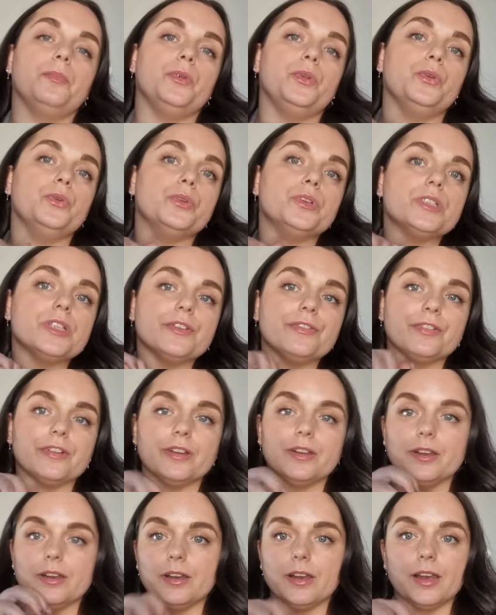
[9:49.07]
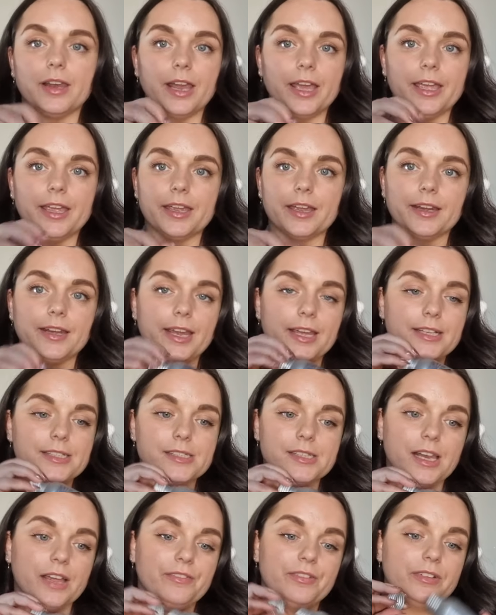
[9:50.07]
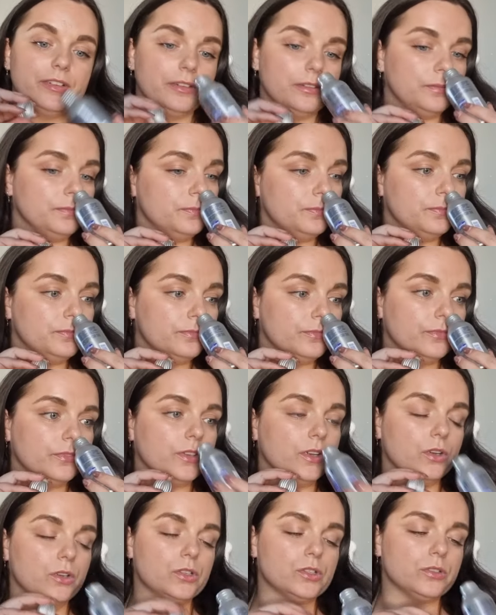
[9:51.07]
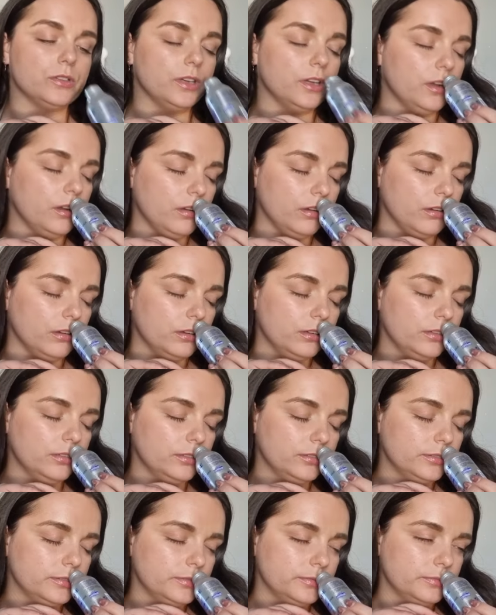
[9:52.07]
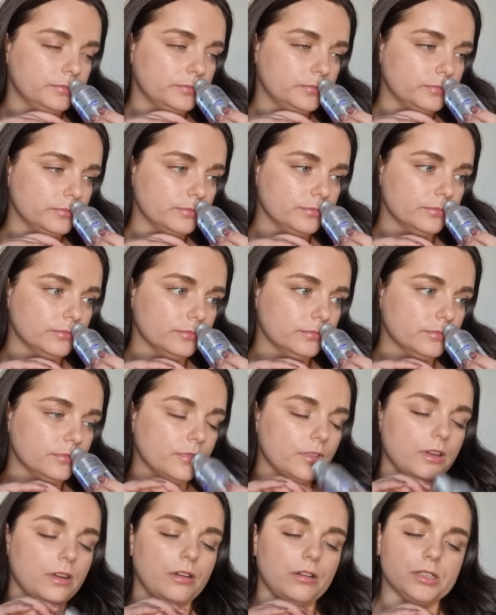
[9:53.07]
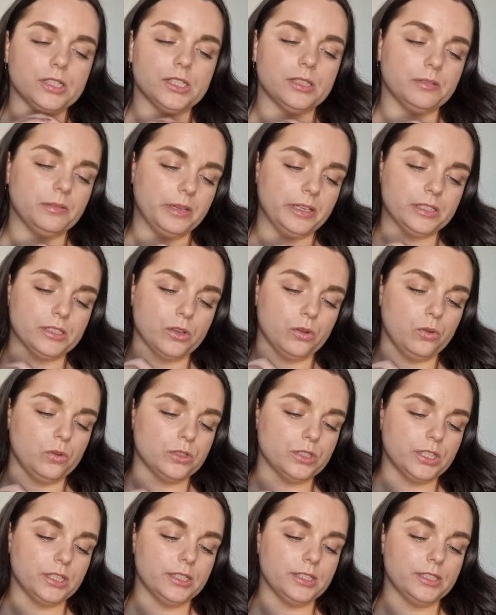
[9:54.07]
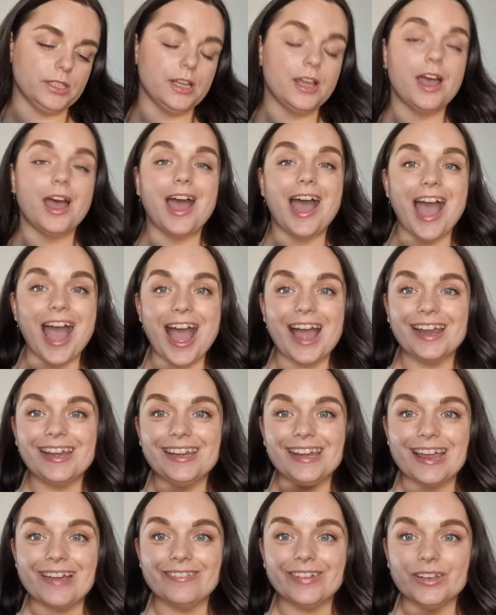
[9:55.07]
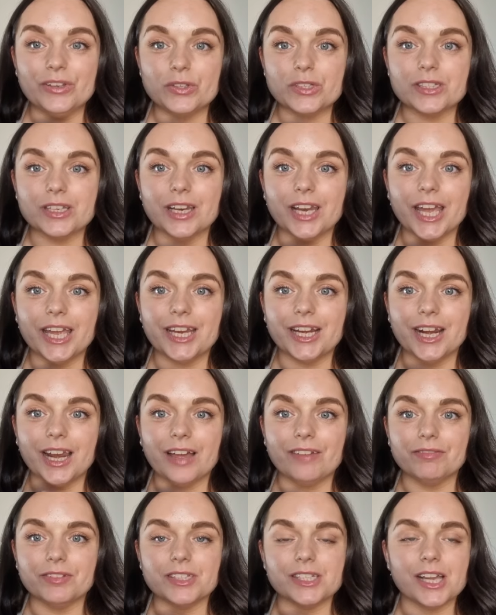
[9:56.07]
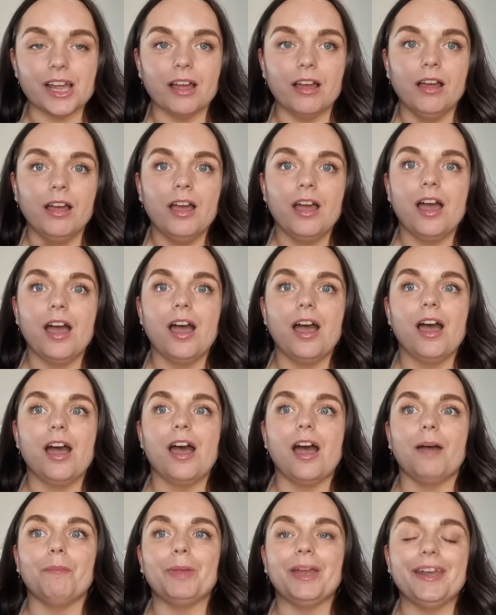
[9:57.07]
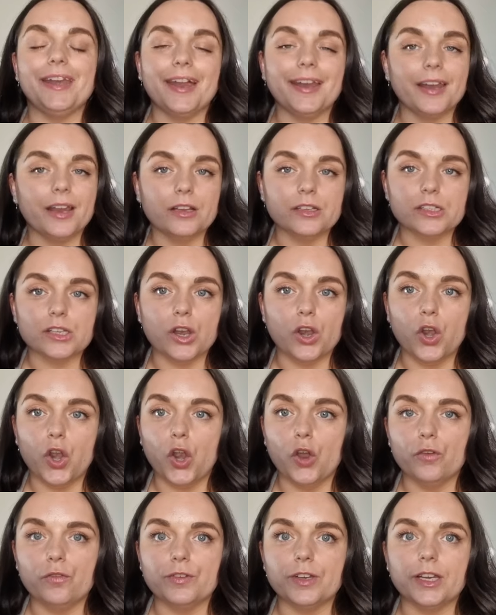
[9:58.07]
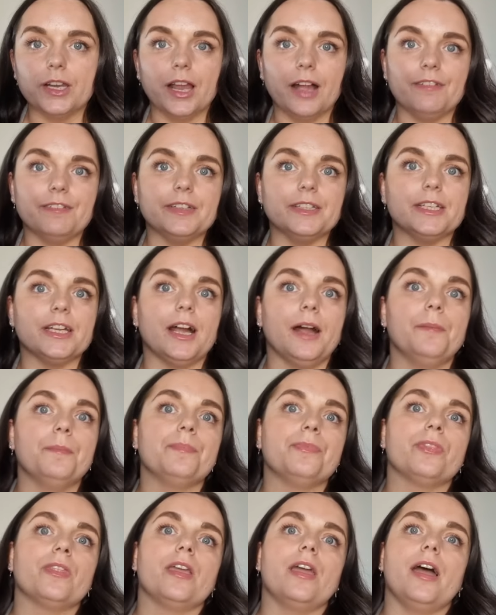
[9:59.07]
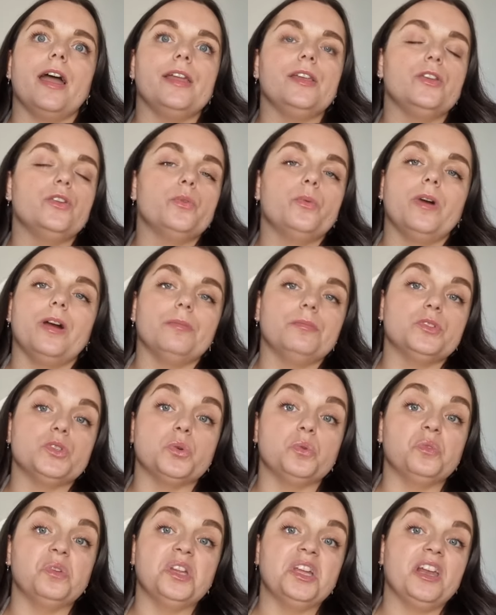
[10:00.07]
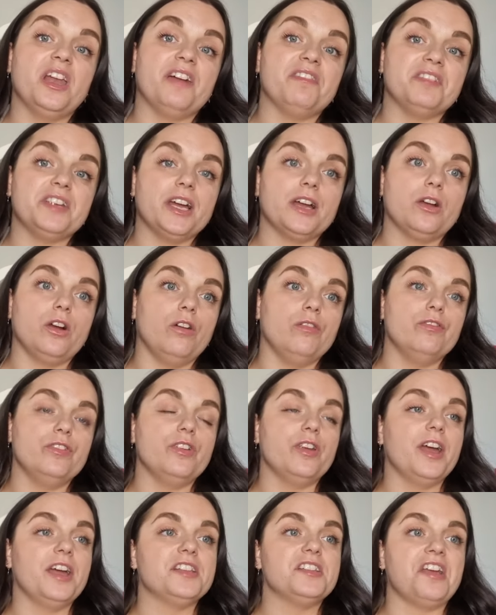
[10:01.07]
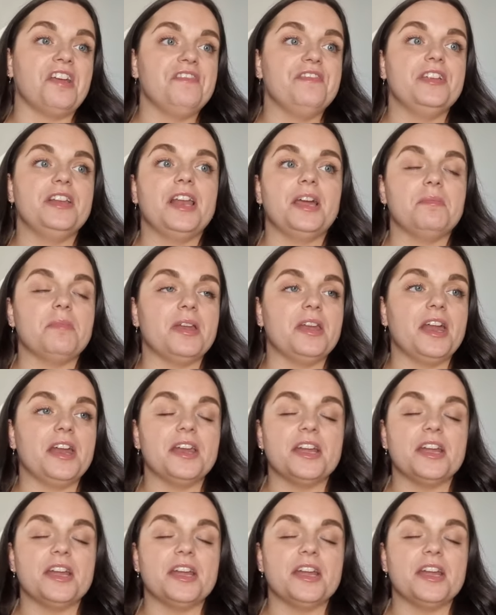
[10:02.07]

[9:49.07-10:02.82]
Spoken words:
beautiful, like next level luxury. Oh, it smells gorgeous. I never used to like lavender. My nanas loved lavender. And you know what? I'm totally a lavender convert. I feel like my